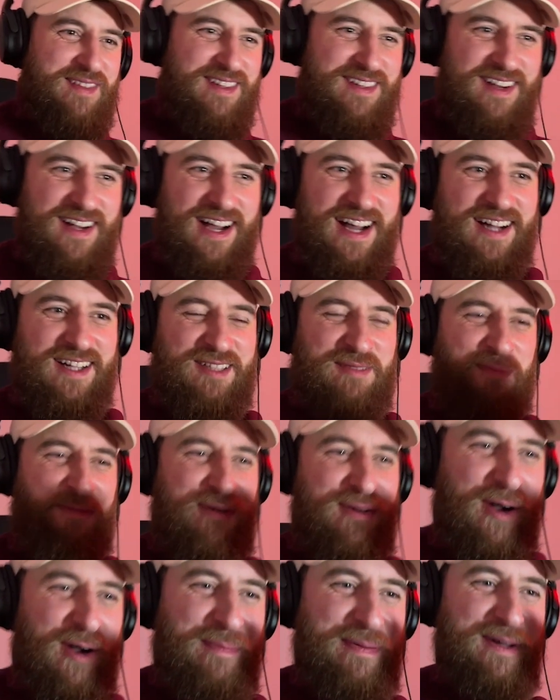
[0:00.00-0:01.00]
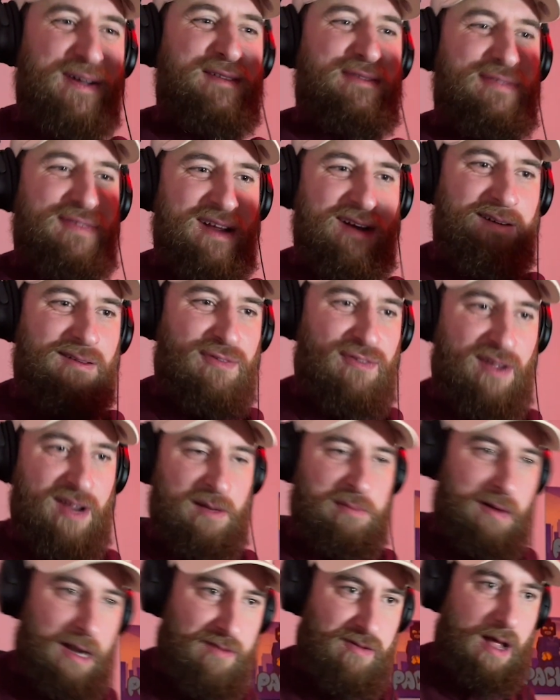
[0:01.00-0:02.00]
That was proper filthy,
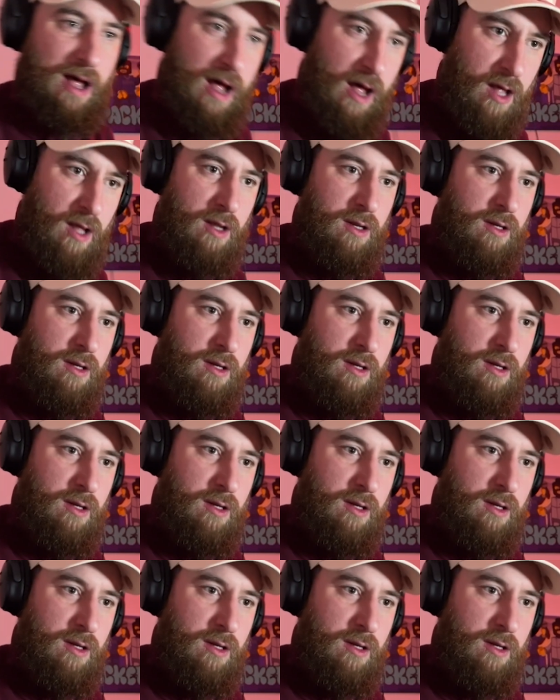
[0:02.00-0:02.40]
brother.